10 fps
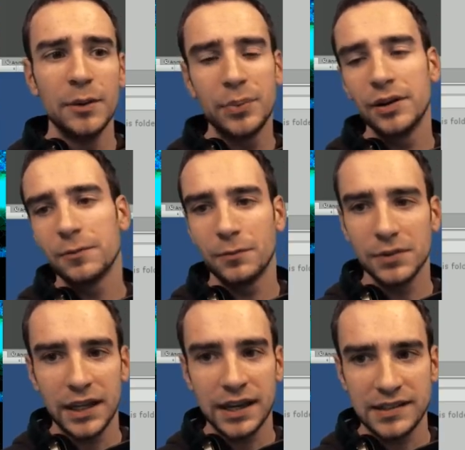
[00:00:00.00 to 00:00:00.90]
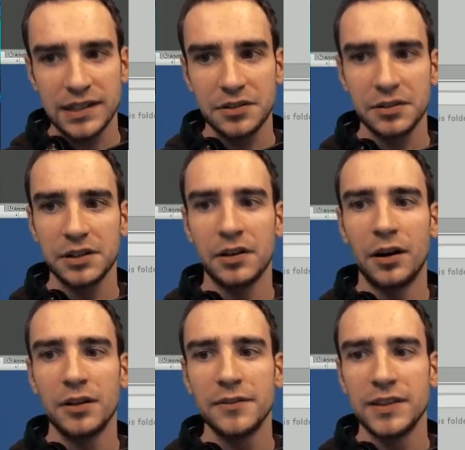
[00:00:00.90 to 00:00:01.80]
But like I said earlier,
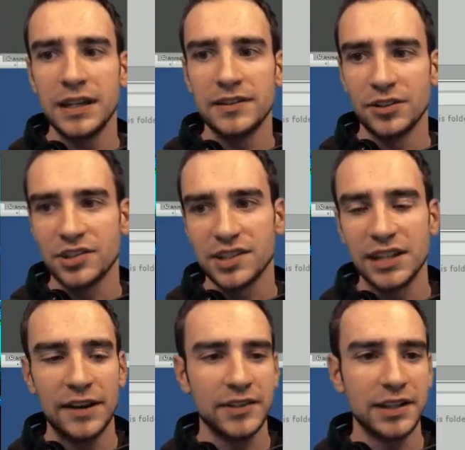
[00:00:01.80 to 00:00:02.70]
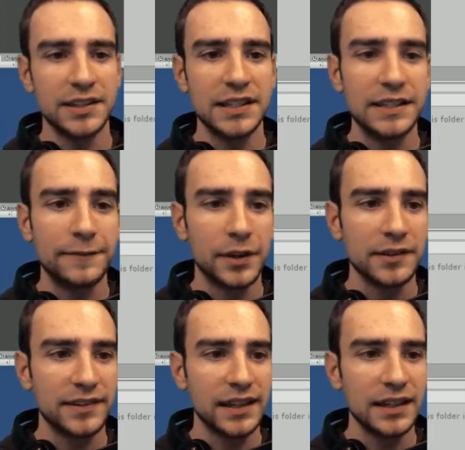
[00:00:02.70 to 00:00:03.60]
all of these are just left on the default
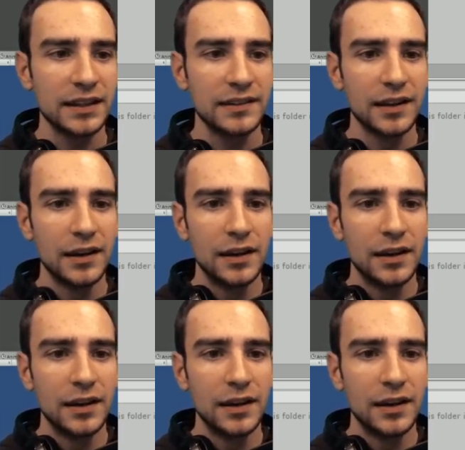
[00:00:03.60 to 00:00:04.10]
settings,